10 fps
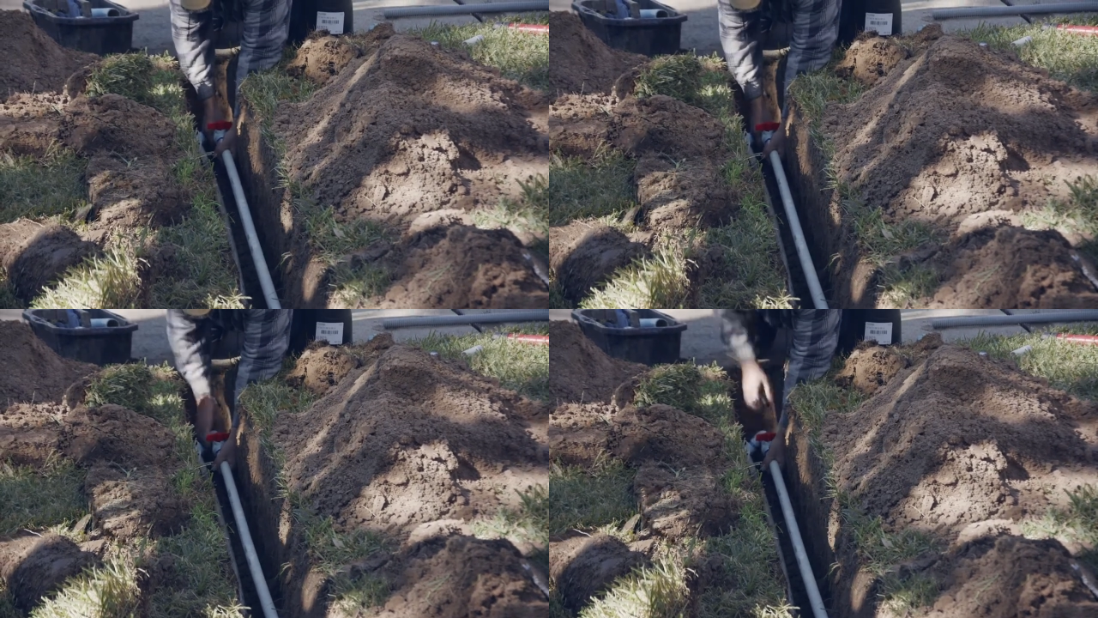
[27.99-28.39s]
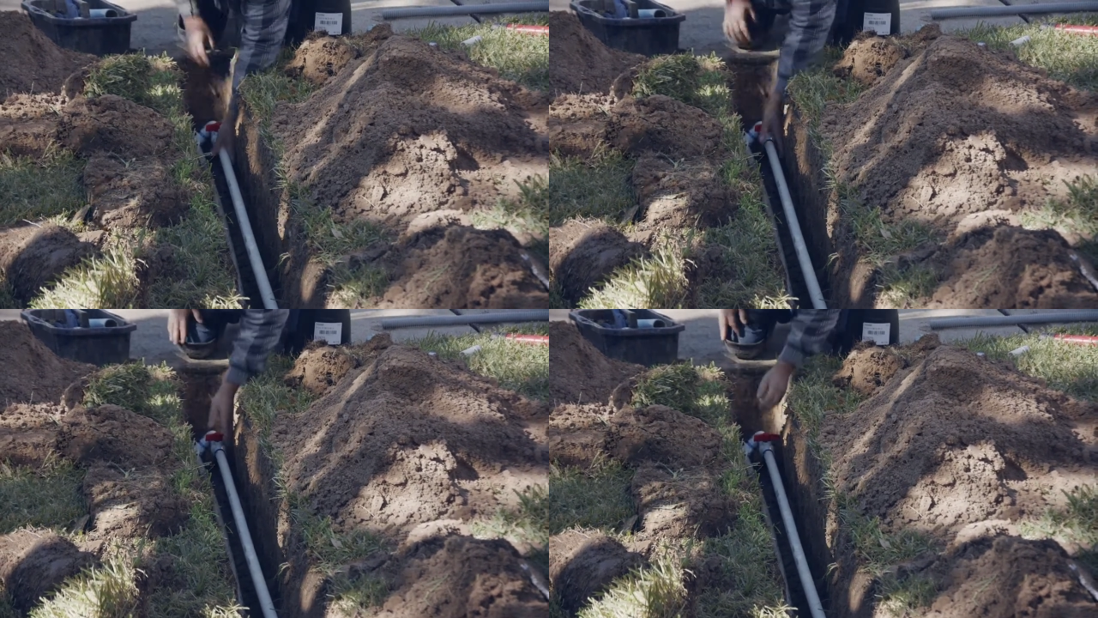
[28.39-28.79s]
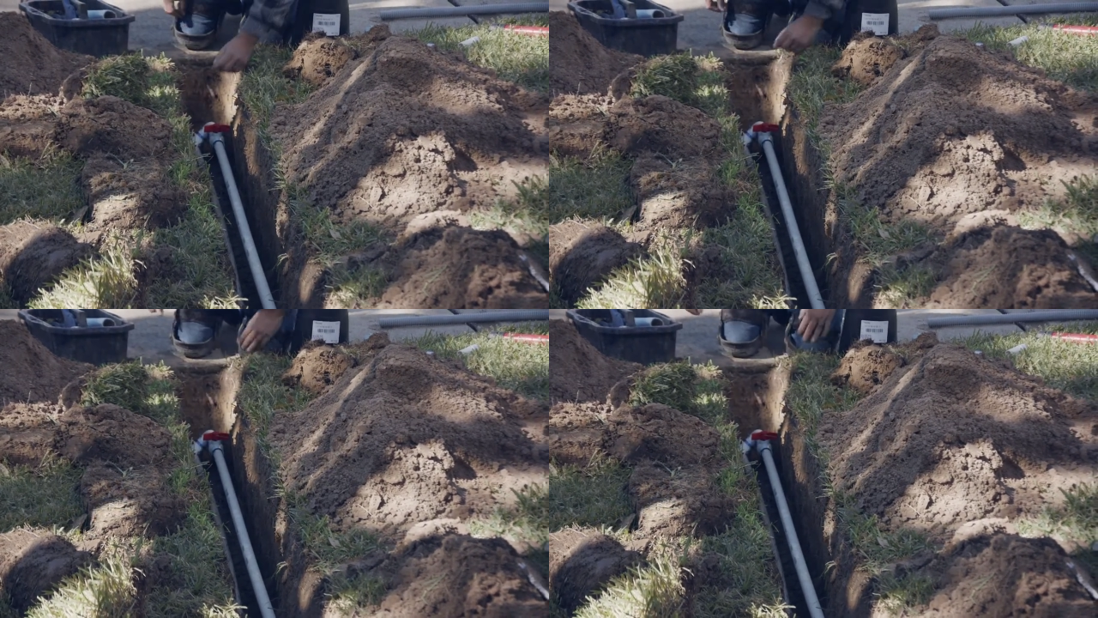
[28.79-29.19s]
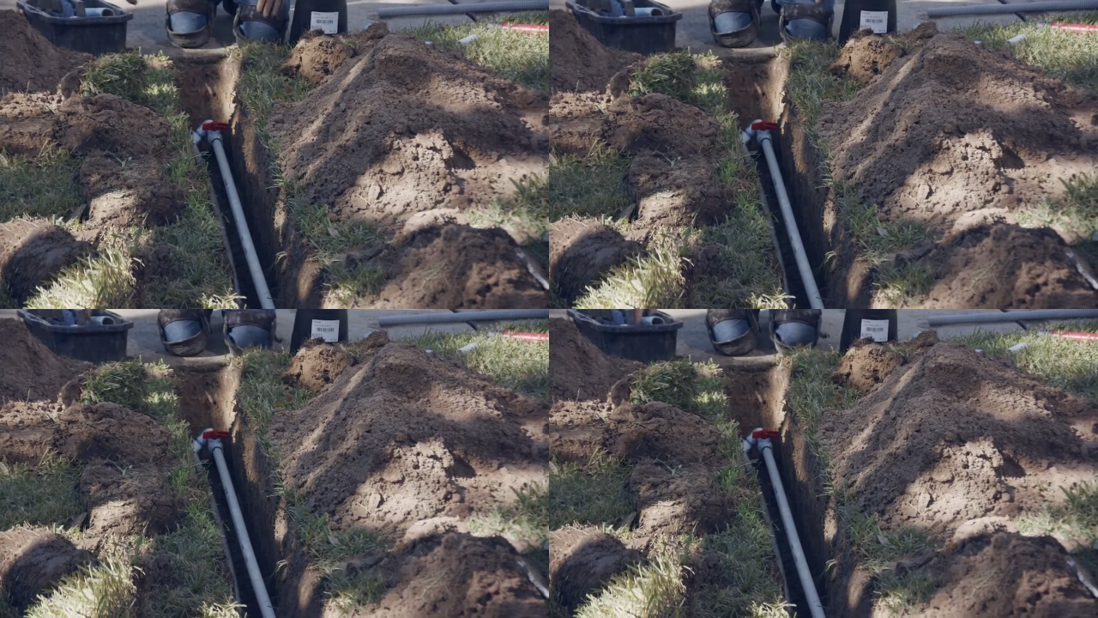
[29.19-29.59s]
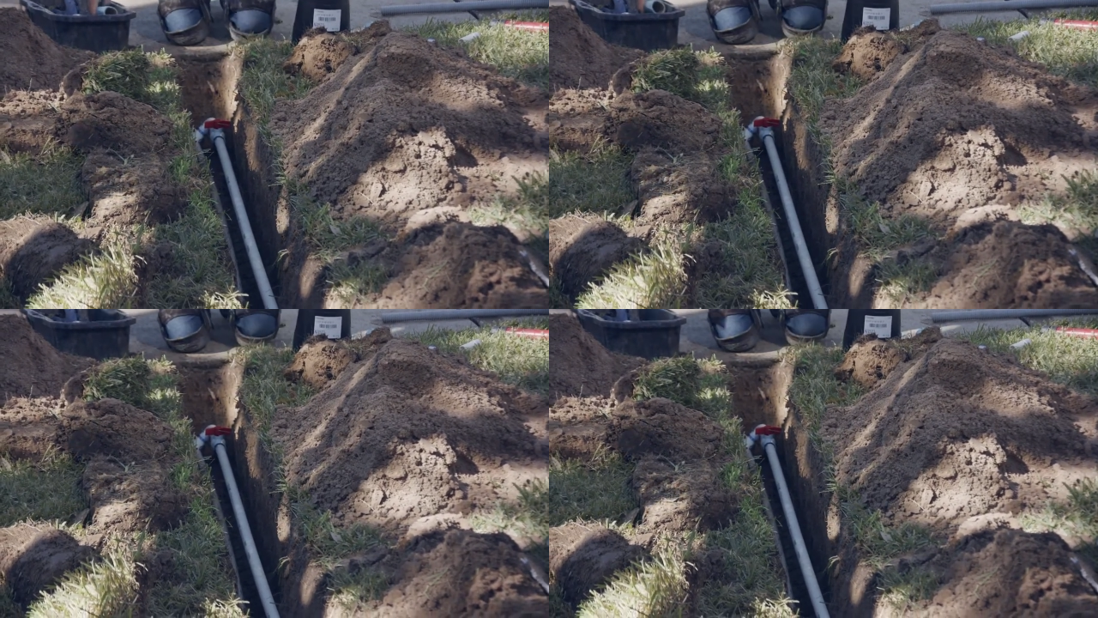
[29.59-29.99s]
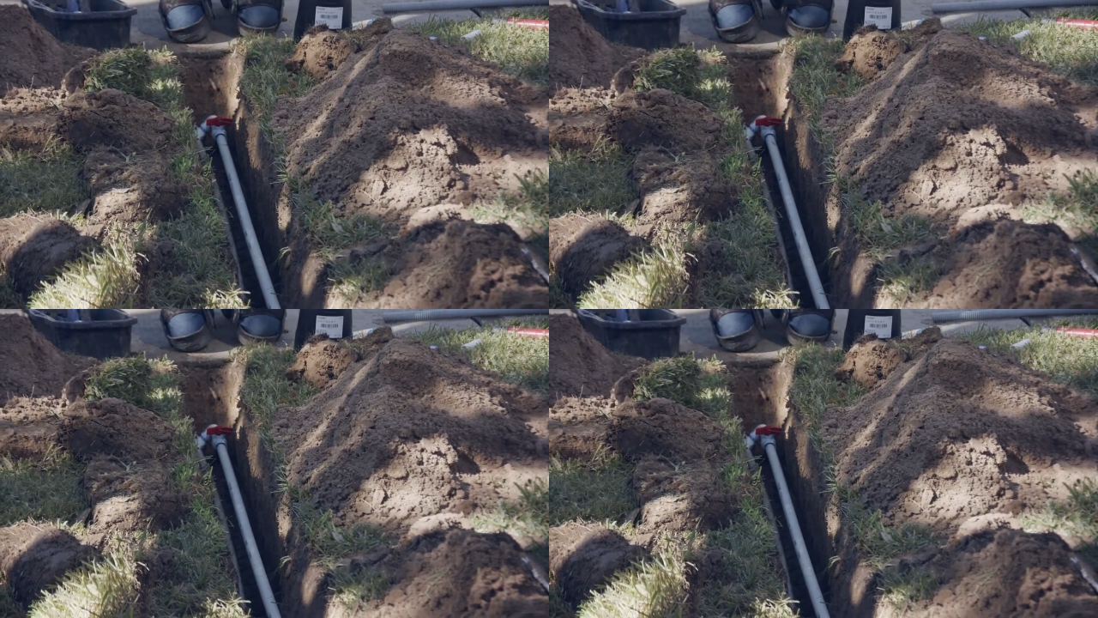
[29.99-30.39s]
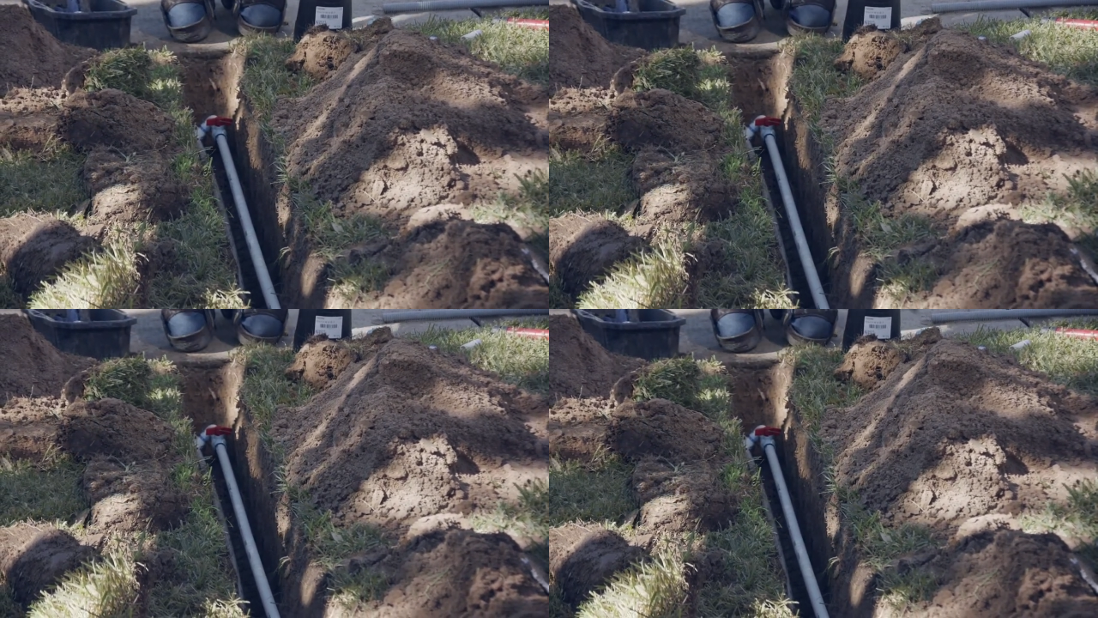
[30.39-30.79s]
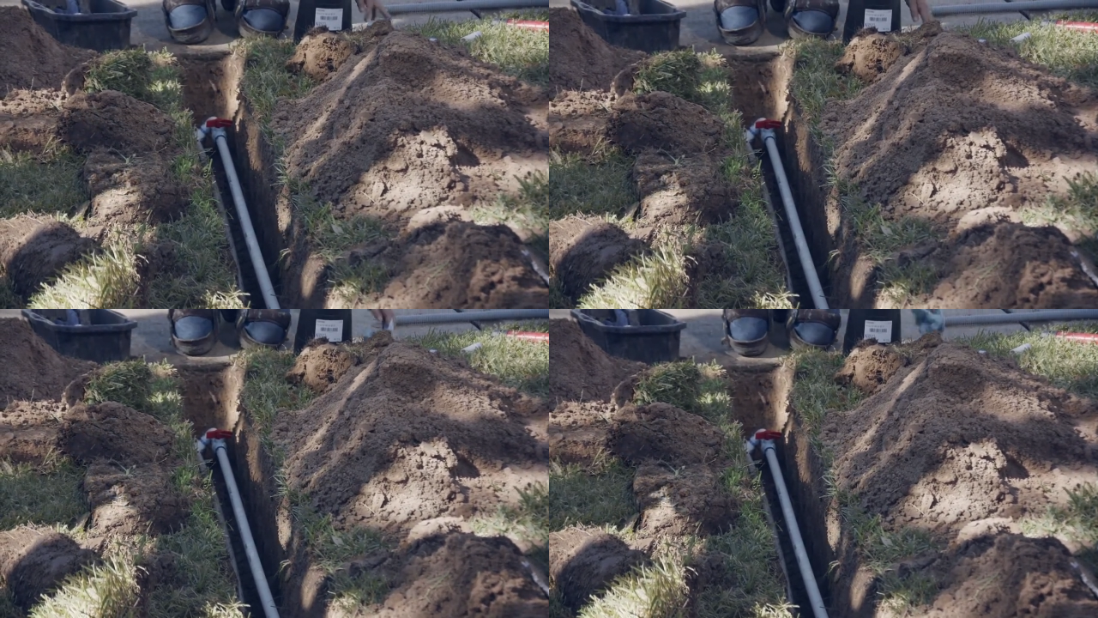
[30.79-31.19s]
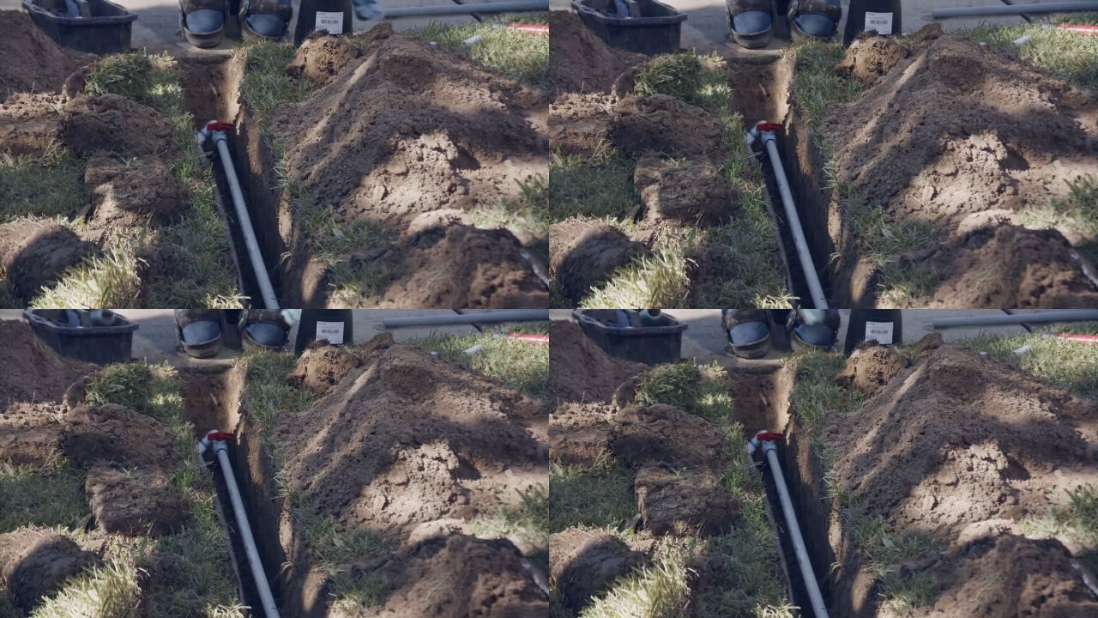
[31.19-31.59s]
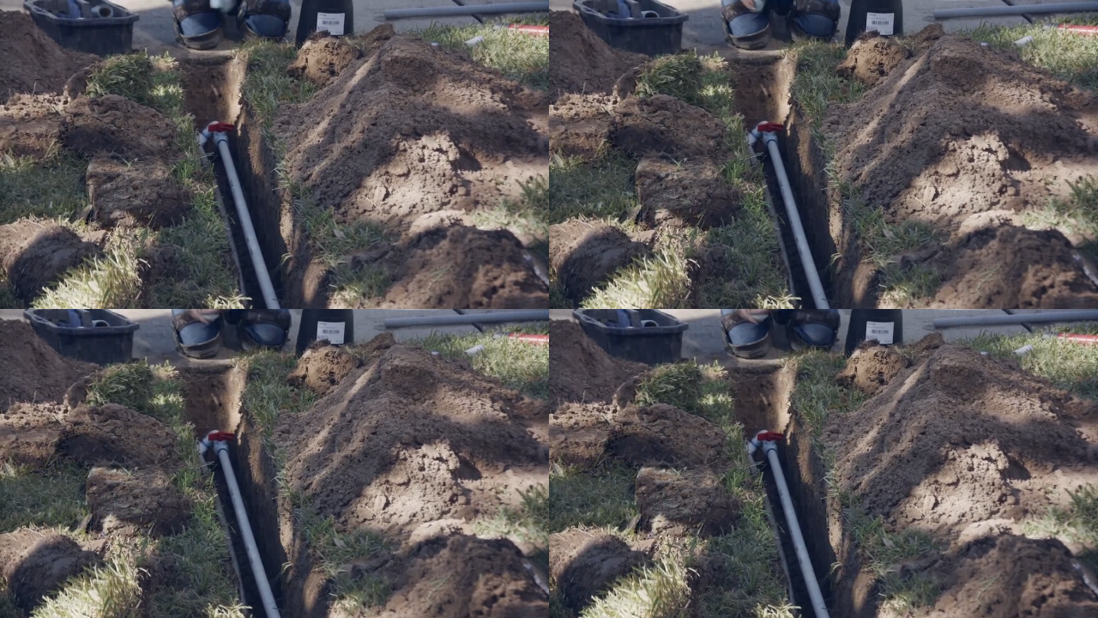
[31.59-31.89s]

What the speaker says: [unreadable: no face in view]